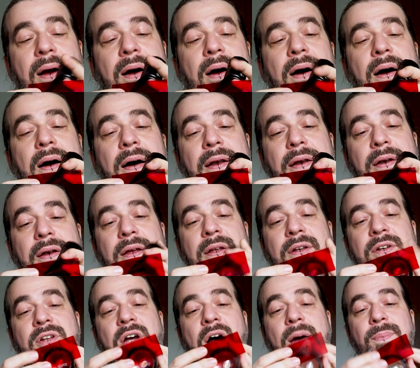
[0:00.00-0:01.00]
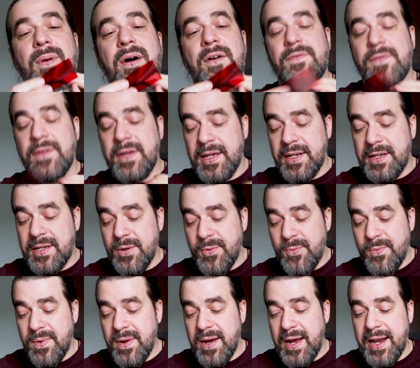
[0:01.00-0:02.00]
on top of it,
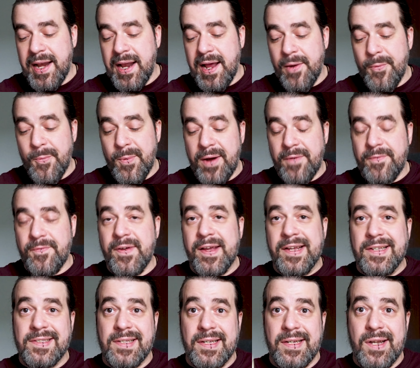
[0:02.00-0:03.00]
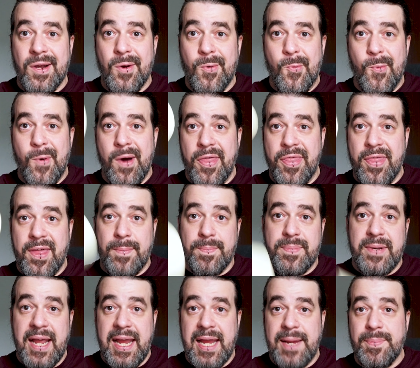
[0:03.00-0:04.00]
and I will fix it with some
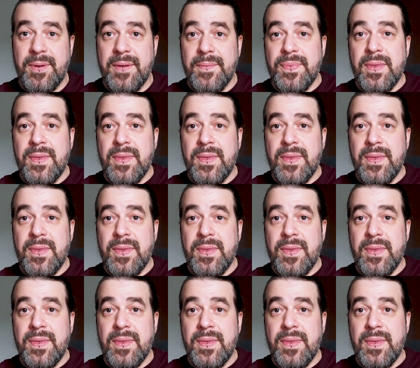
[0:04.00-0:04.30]
tape.